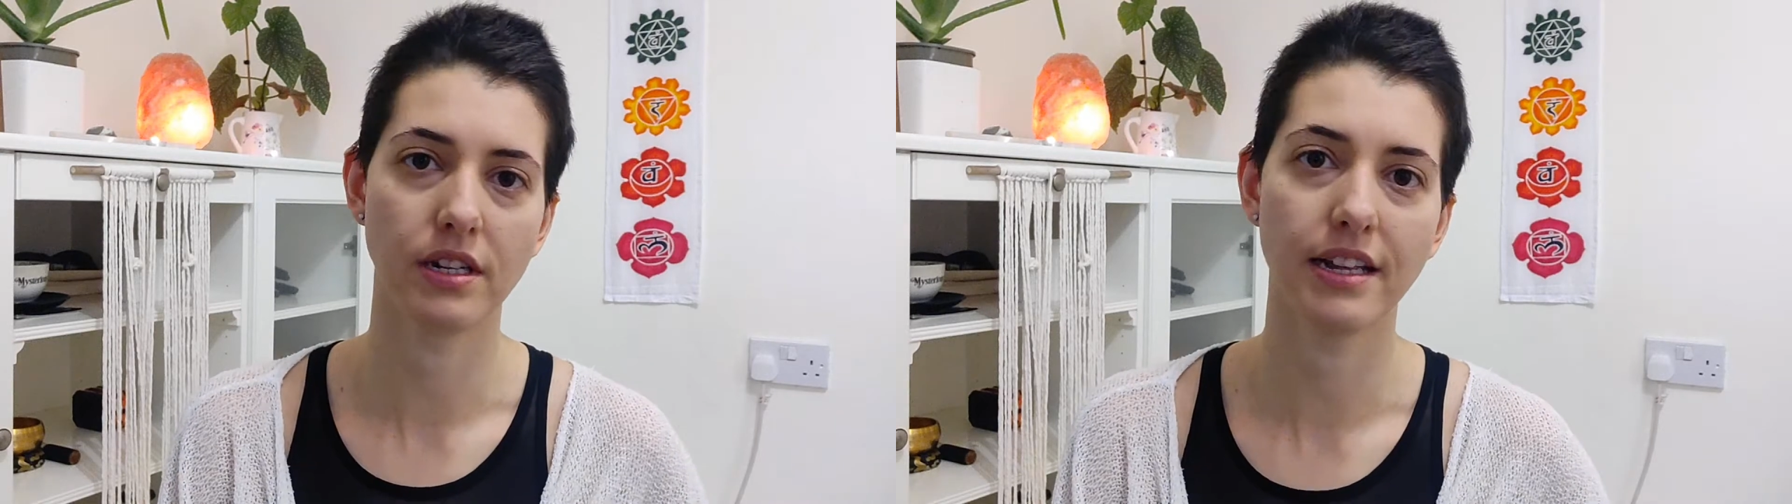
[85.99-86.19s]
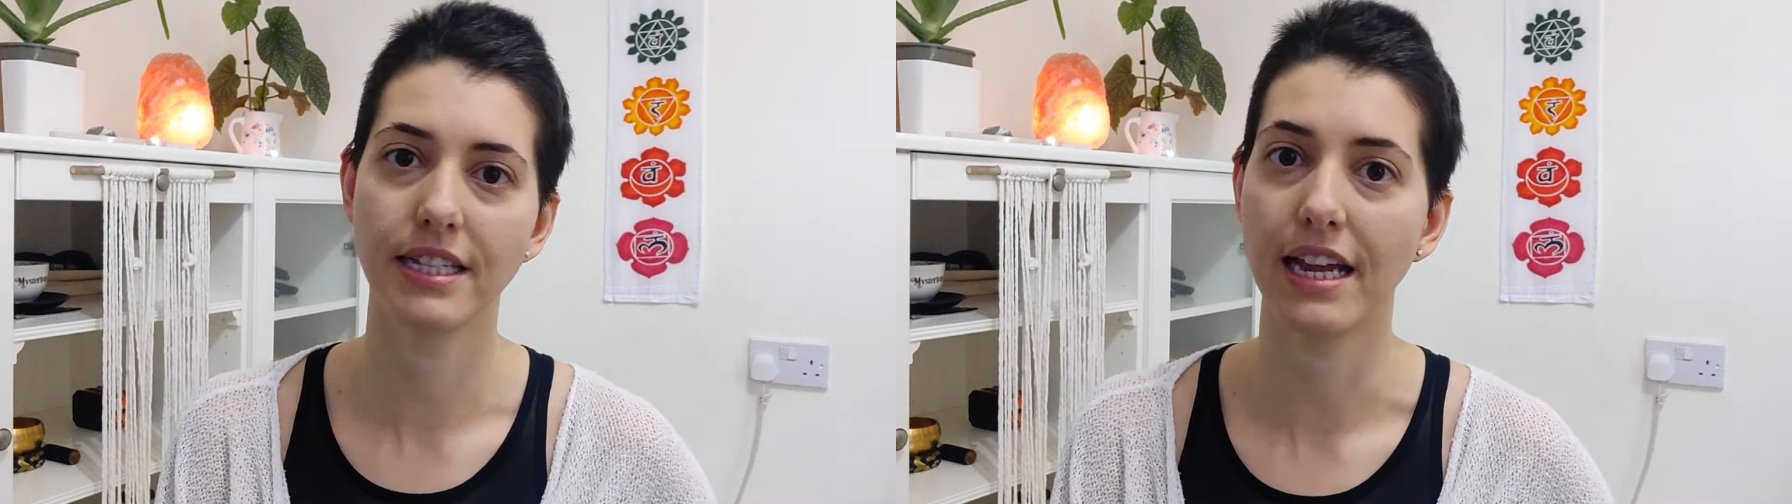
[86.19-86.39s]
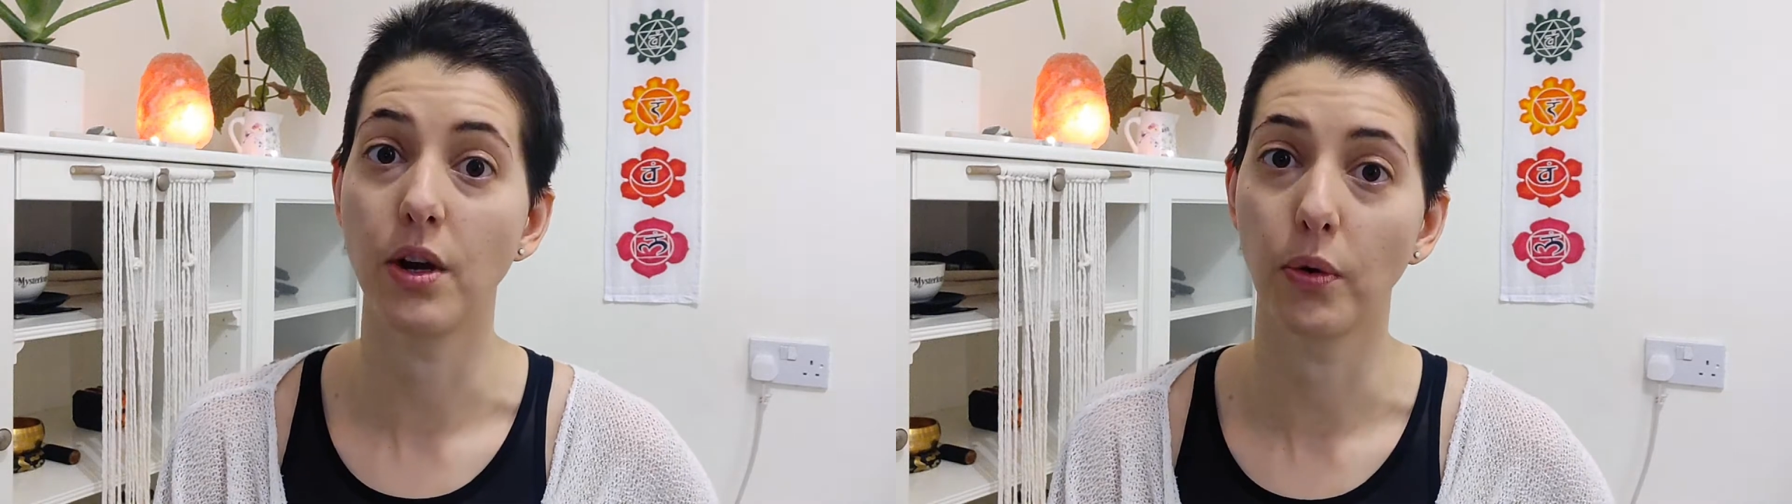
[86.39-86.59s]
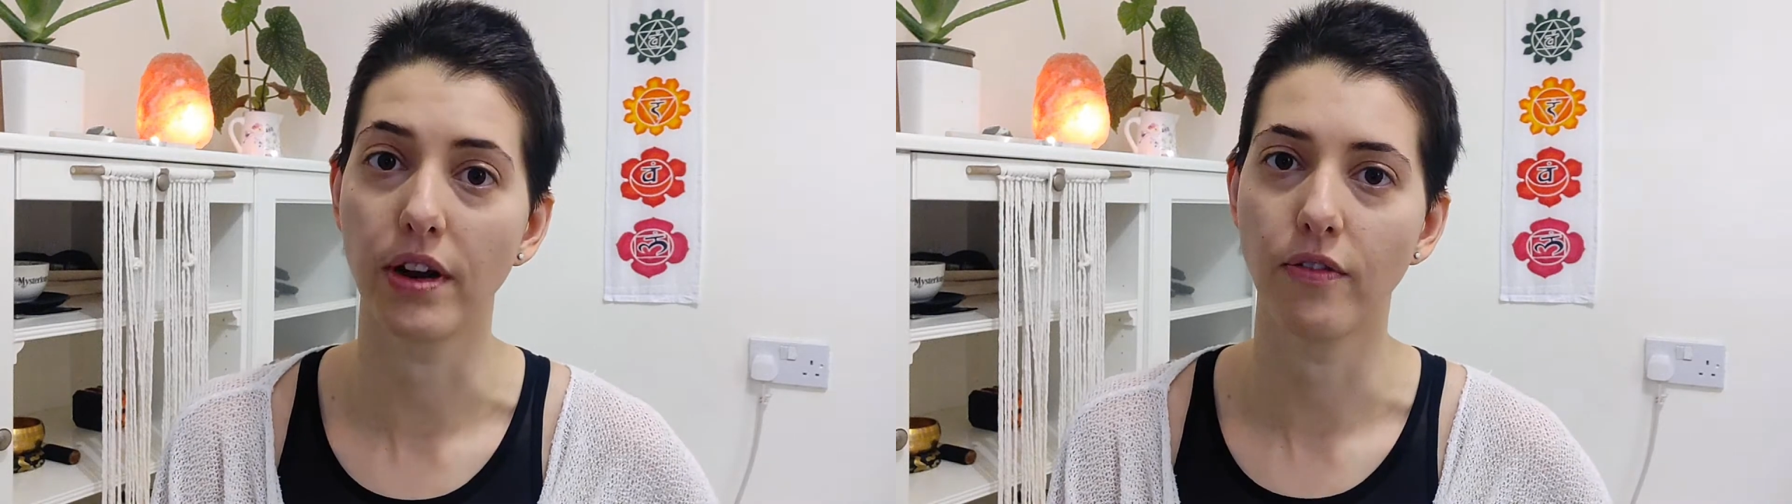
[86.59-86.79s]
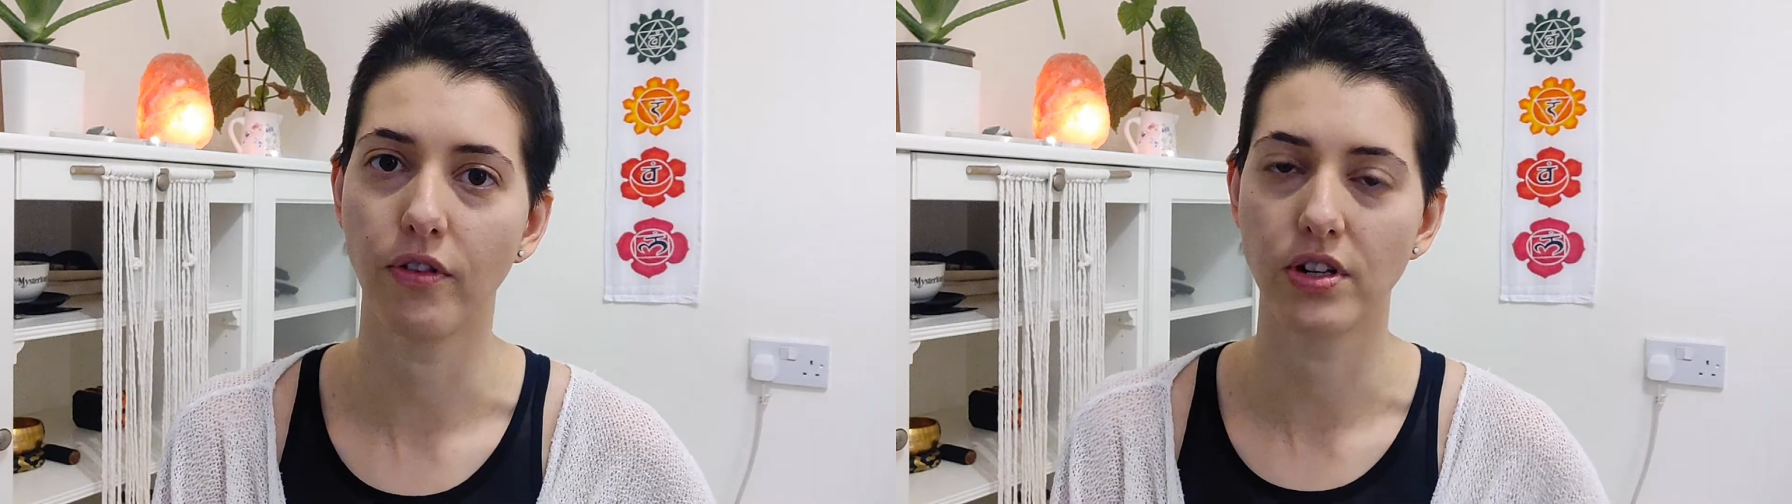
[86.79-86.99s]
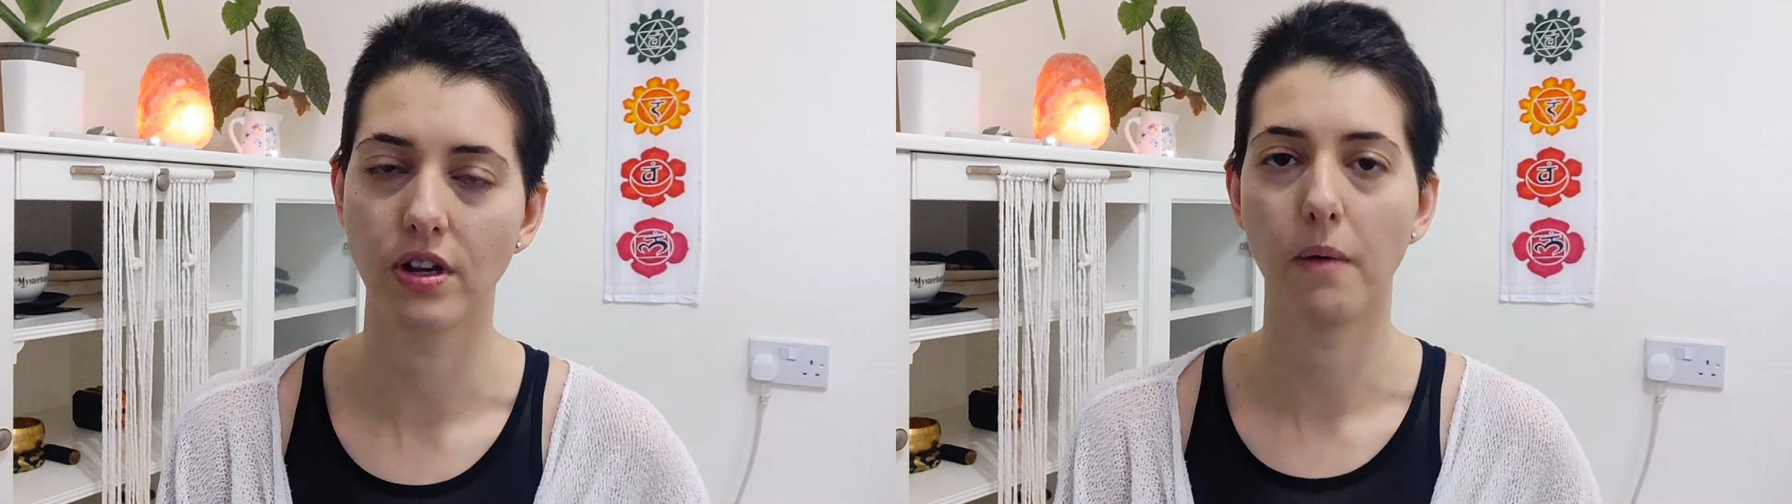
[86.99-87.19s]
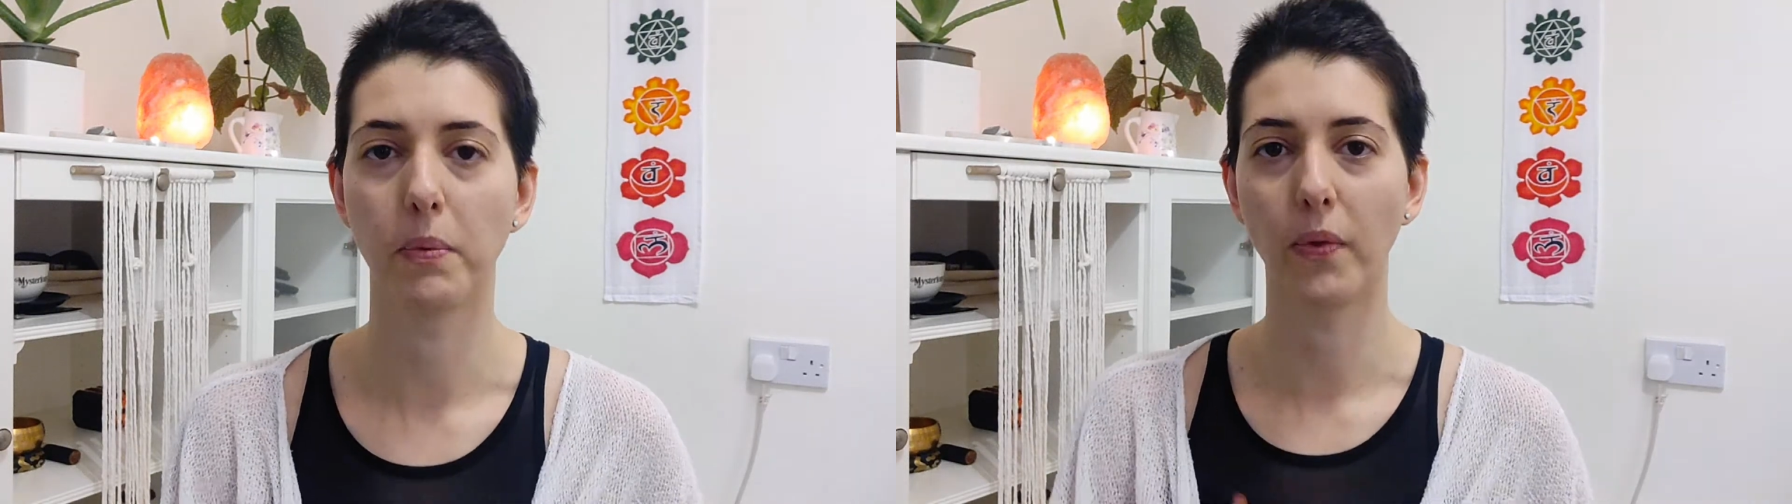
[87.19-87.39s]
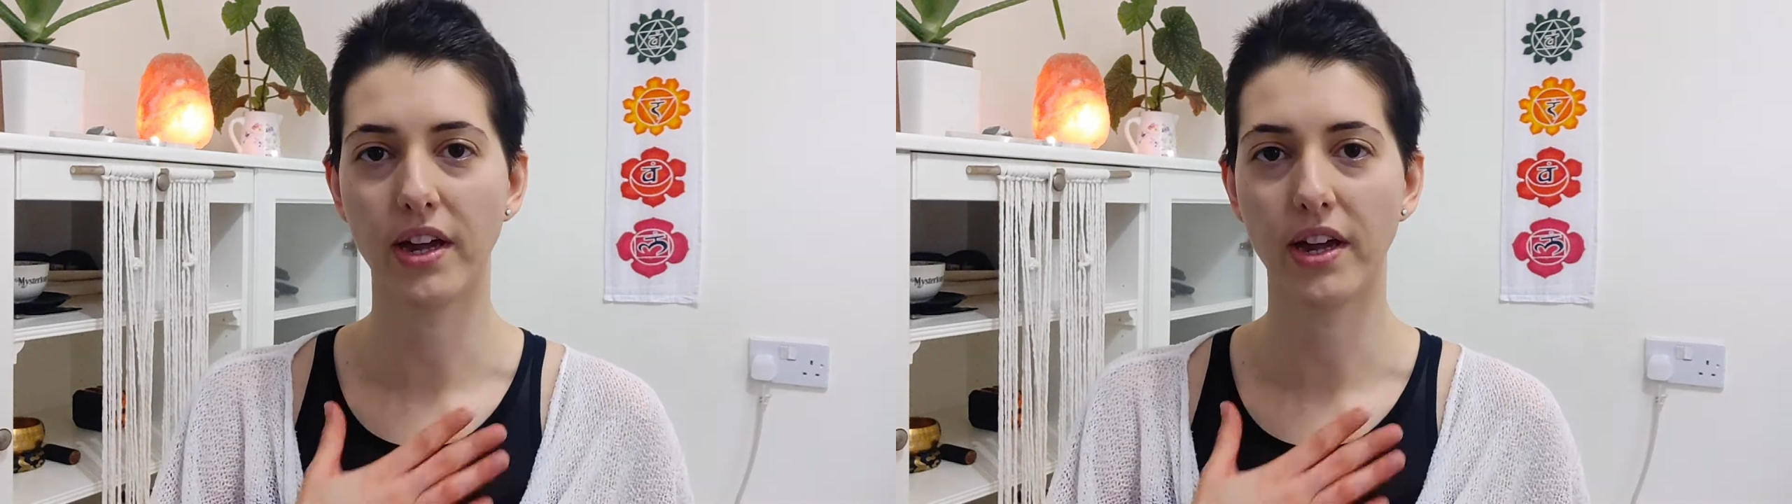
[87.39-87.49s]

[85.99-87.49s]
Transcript: let's say grief, for example,